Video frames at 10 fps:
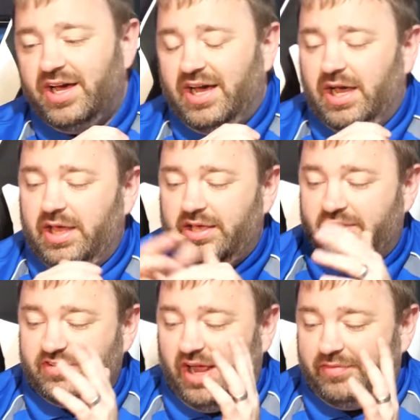
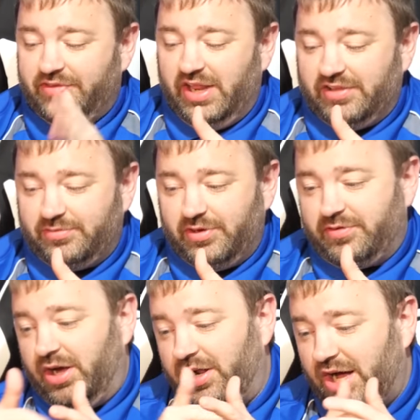Because uh, obviously it has some
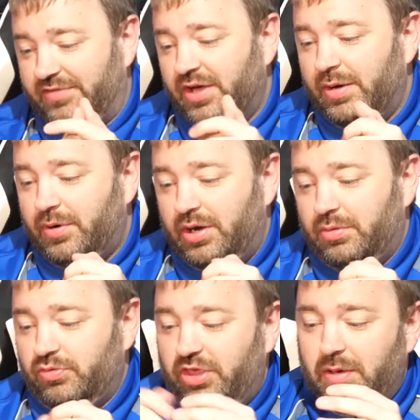stuff cut off,
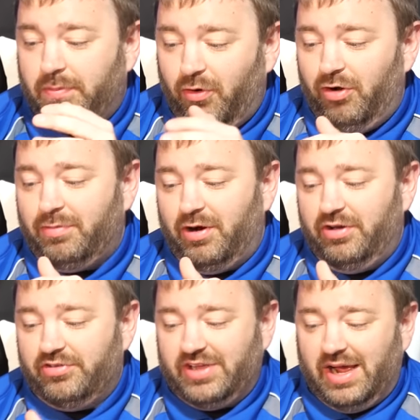but the important part
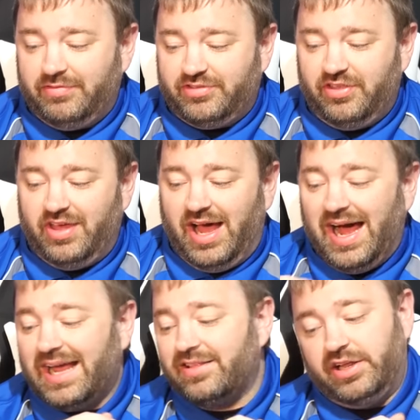here is obviously the
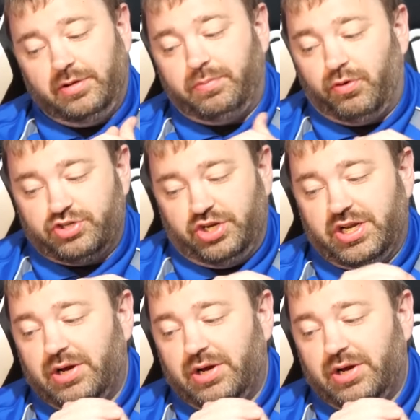highlighted portion.